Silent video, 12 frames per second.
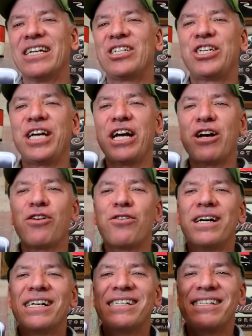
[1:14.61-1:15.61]

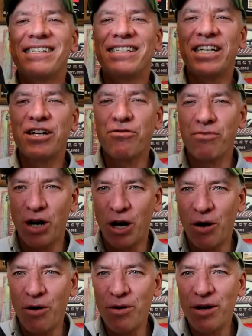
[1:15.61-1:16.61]
Chair
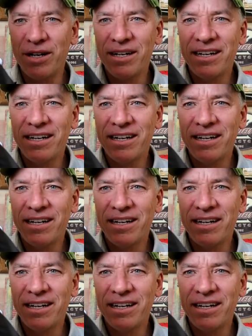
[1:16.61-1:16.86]
Zero.